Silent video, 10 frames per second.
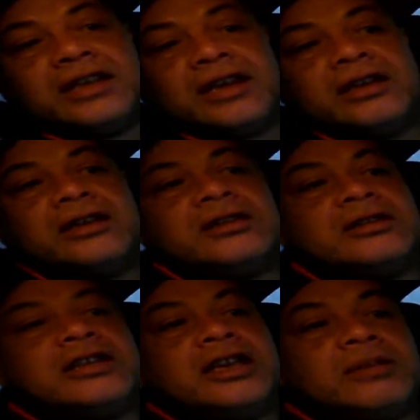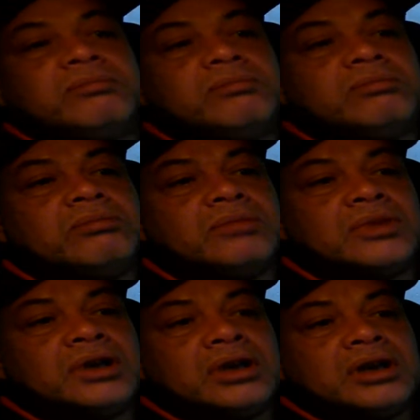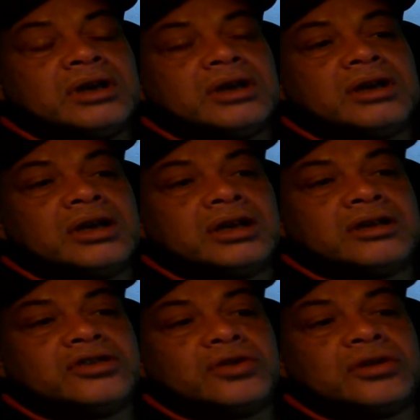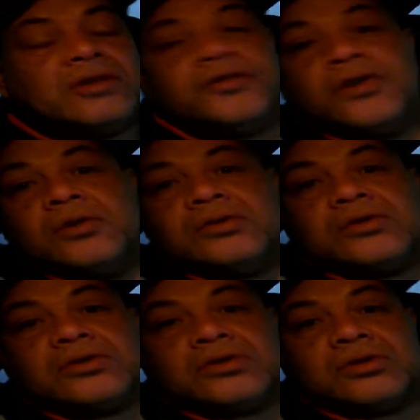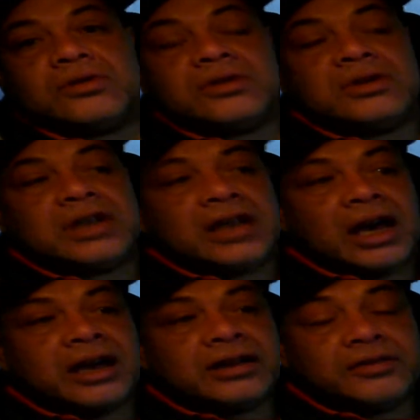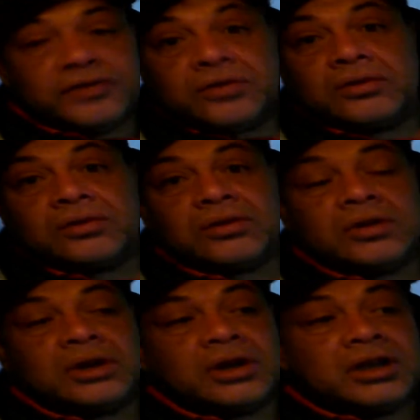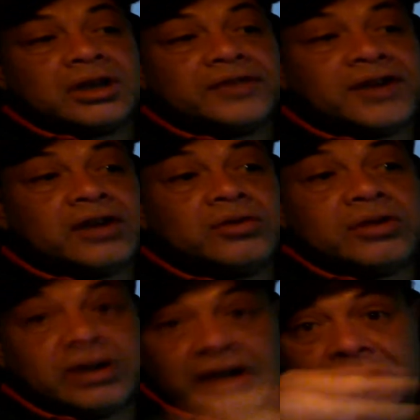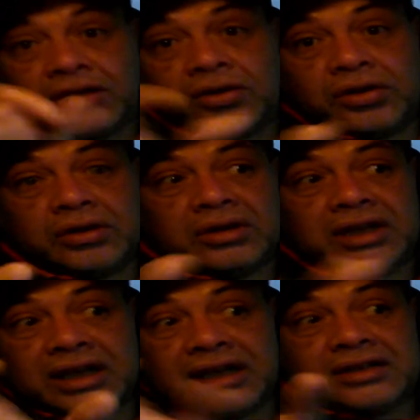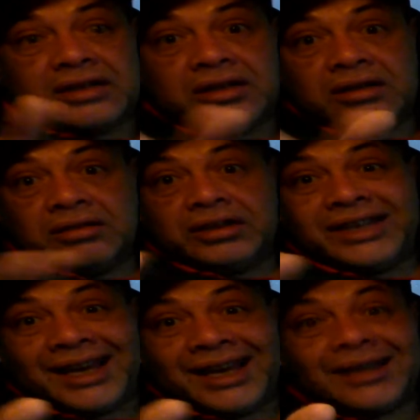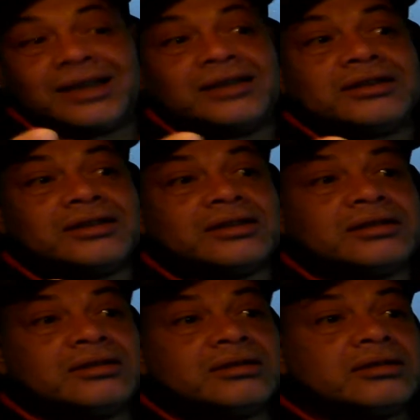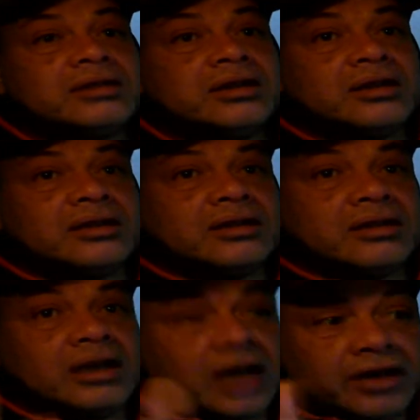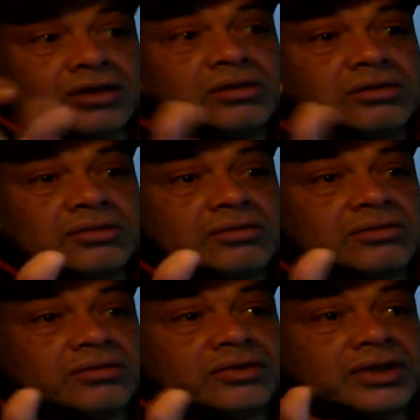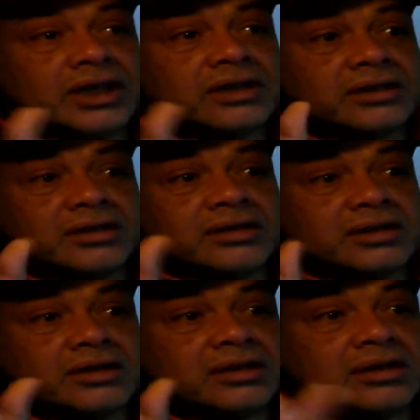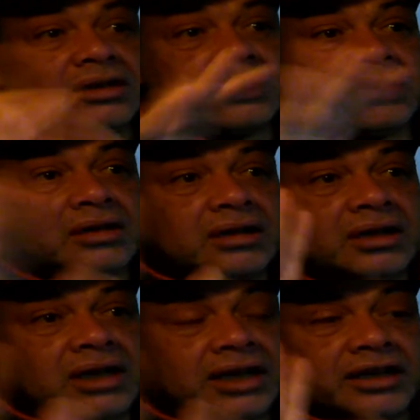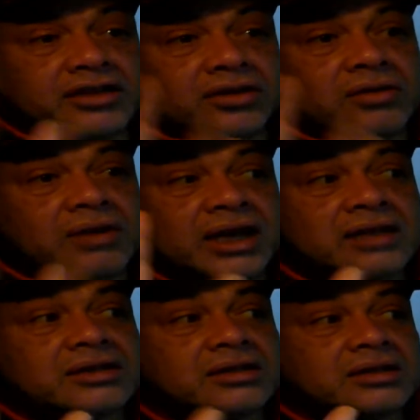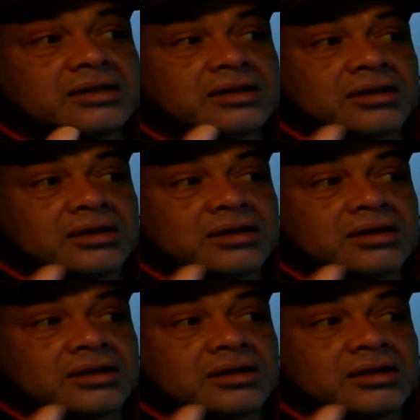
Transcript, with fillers: Jenkins' name in certain phones that I review. If I look at the kernel, then I see Jenkins. Then I know that Lineage OS